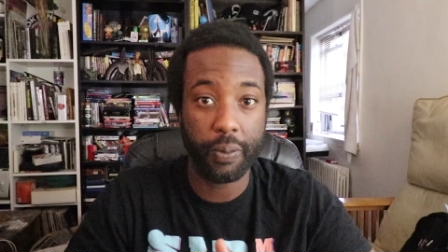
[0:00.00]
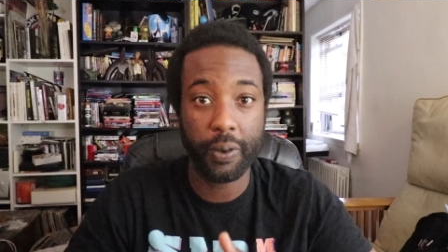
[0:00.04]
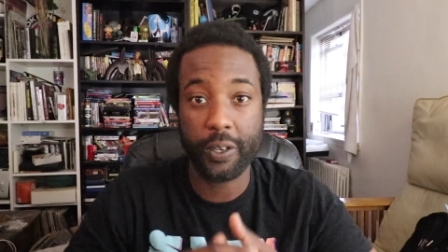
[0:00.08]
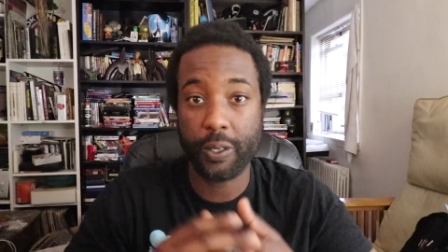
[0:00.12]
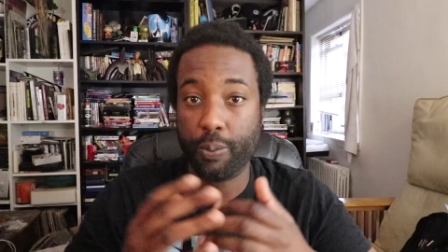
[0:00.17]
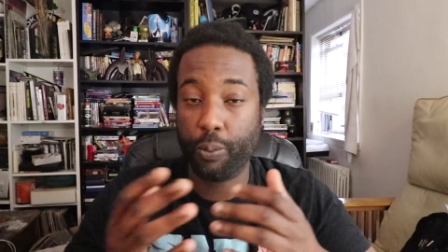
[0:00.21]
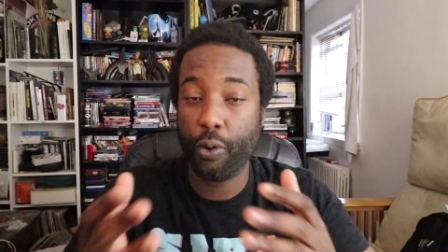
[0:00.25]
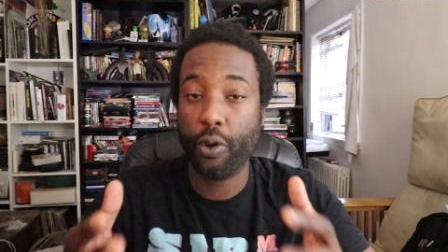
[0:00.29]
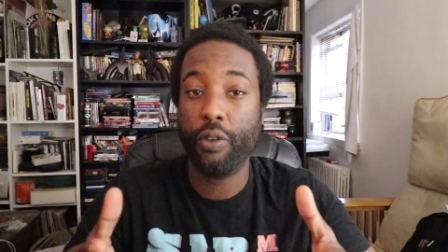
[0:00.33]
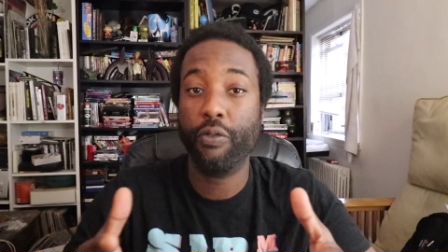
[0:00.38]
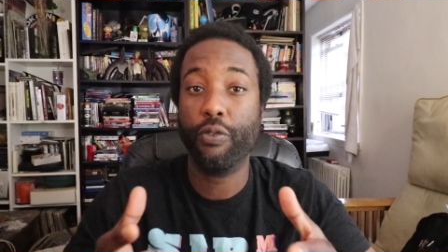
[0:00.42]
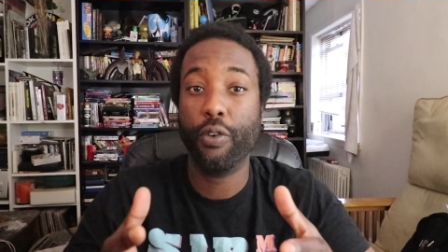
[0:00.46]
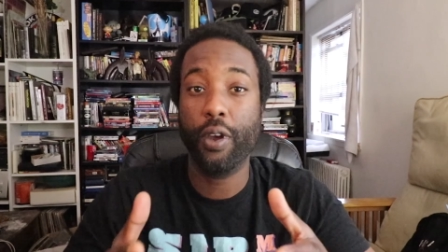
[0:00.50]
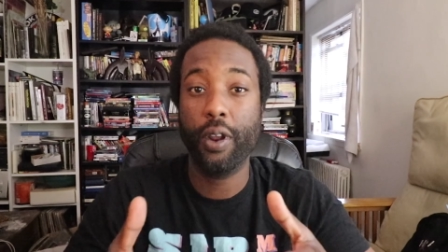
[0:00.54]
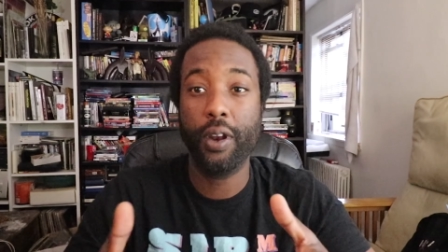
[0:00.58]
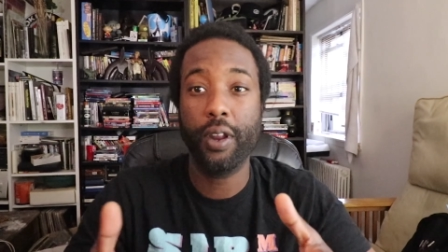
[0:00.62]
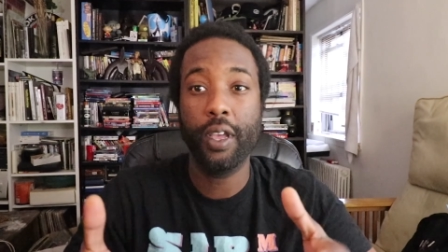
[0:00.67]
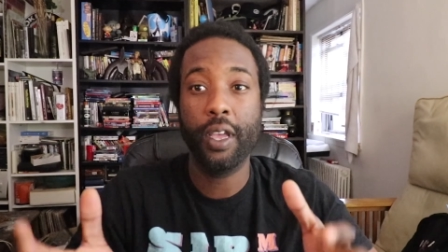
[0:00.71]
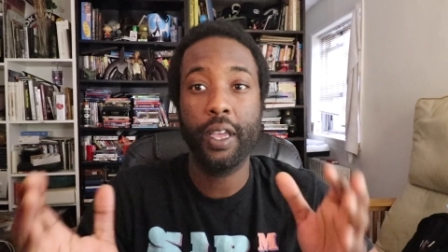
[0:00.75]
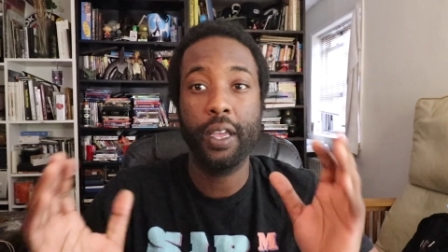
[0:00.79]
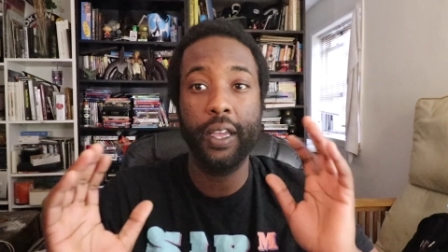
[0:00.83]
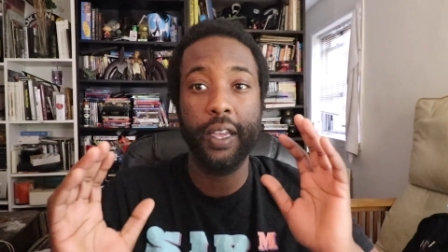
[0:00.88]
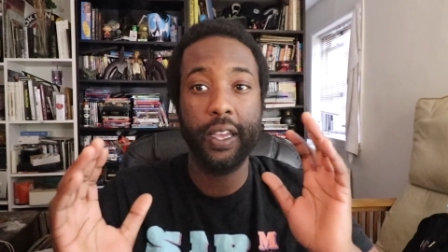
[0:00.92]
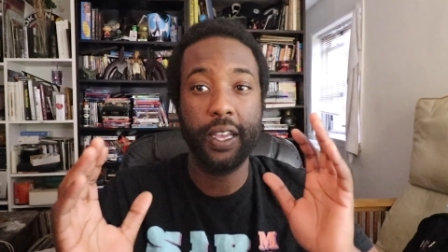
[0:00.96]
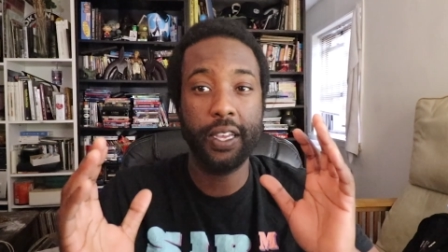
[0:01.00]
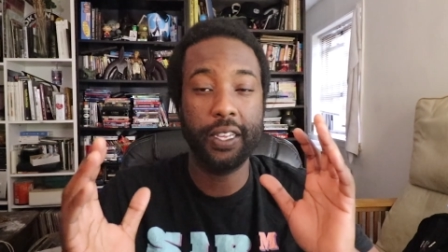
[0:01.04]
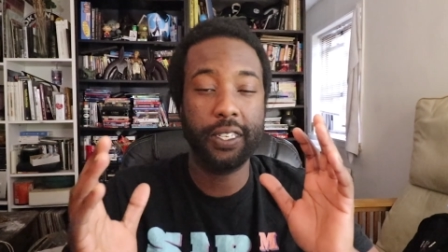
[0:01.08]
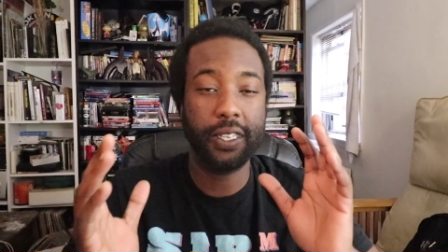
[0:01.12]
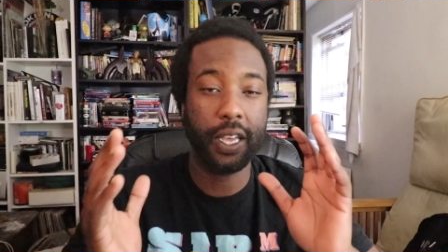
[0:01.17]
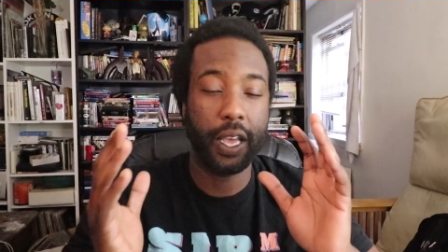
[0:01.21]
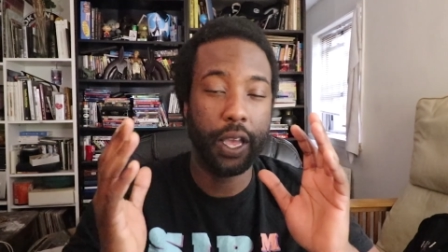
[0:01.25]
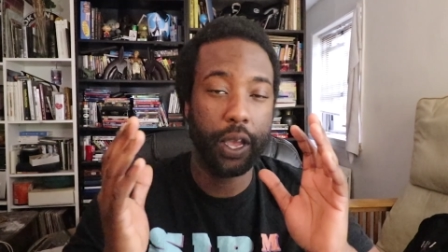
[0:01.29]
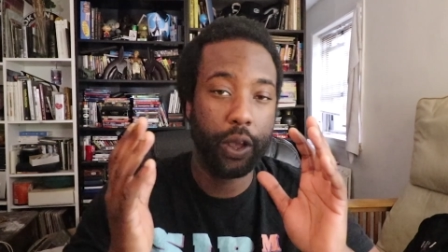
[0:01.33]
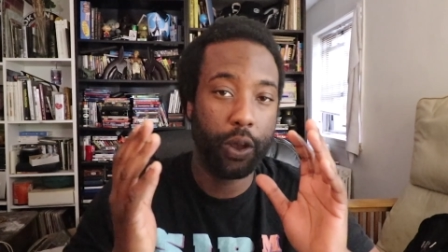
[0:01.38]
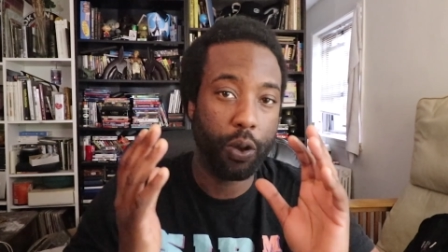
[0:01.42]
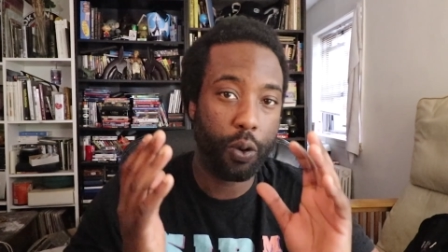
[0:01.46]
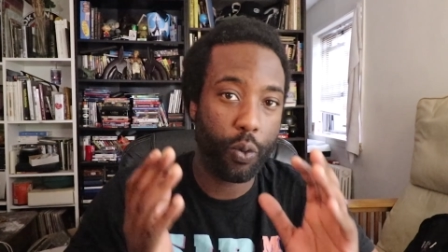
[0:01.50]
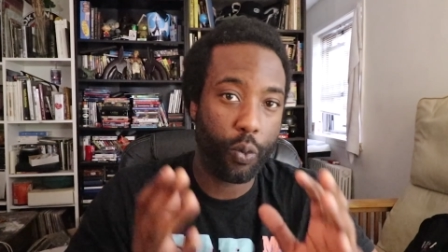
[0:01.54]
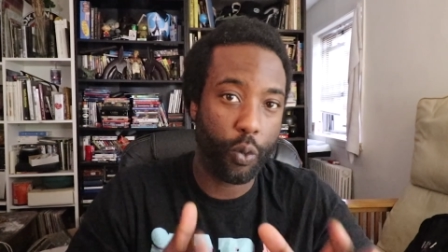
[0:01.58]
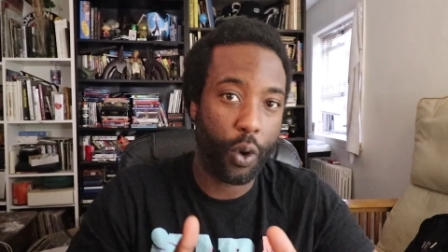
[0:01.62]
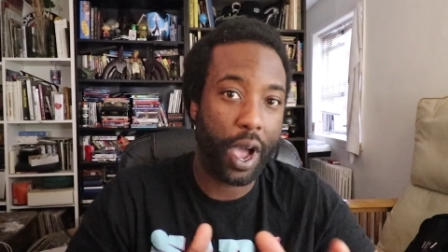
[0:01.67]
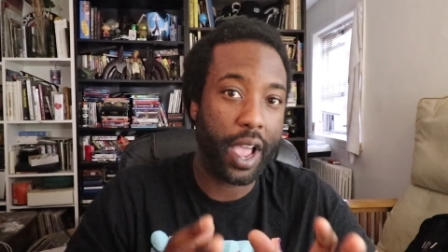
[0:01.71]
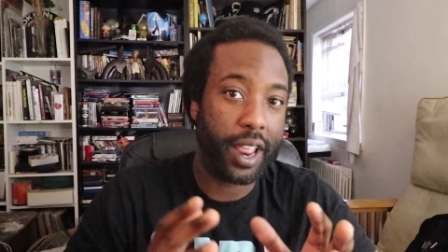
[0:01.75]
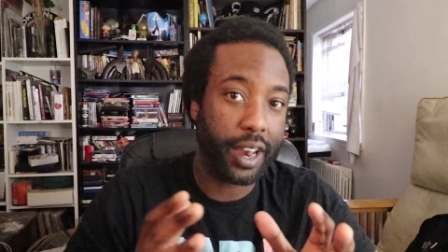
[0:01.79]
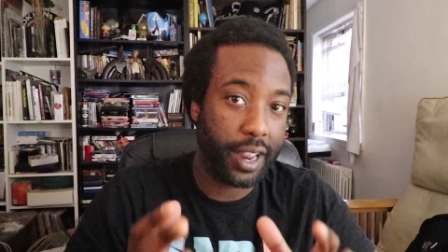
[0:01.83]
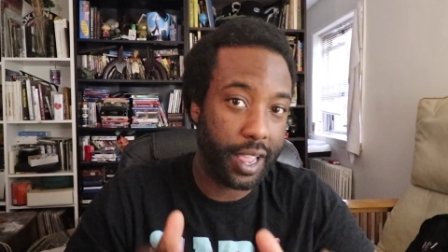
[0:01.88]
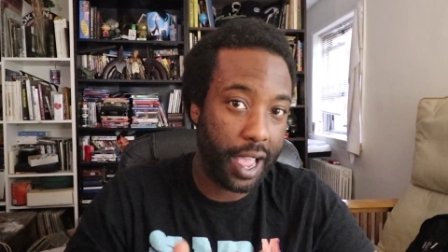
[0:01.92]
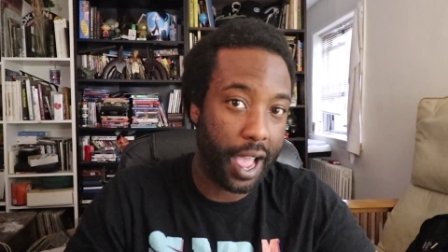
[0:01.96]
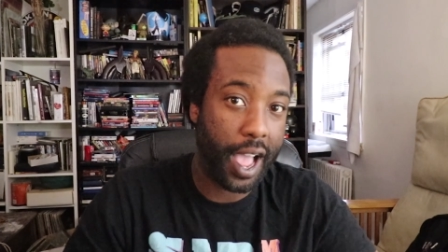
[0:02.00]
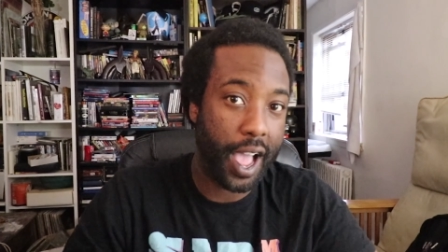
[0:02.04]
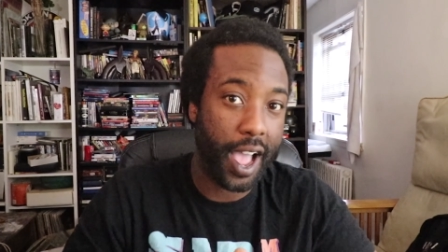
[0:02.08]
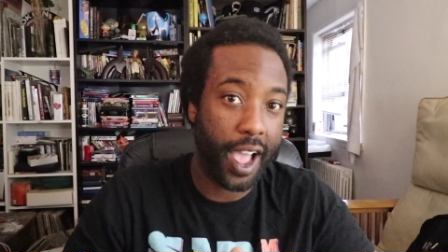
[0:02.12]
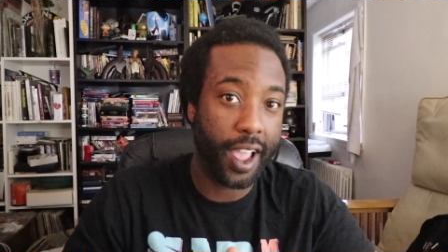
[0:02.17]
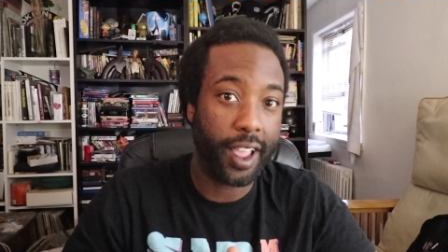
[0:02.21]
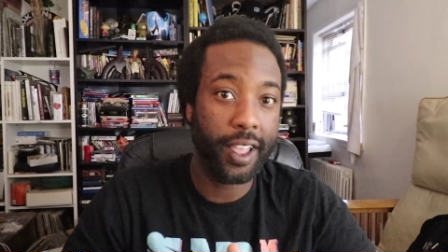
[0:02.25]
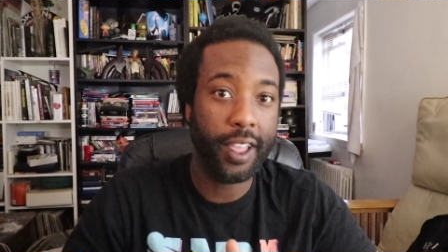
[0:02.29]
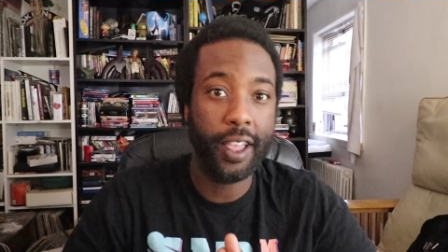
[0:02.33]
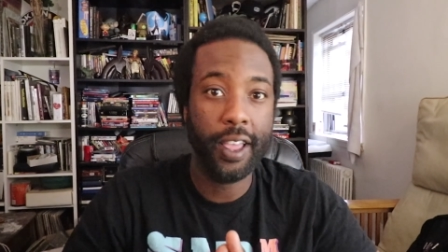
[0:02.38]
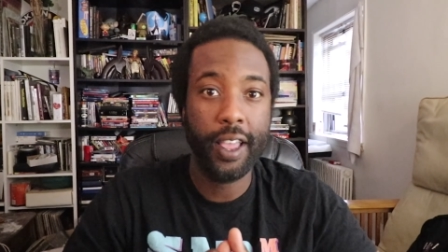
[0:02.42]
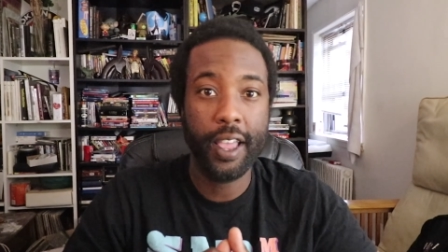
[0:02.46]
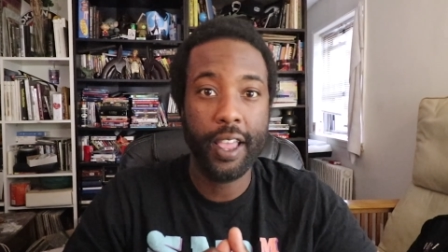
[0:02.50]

His boyfriend is a white guy.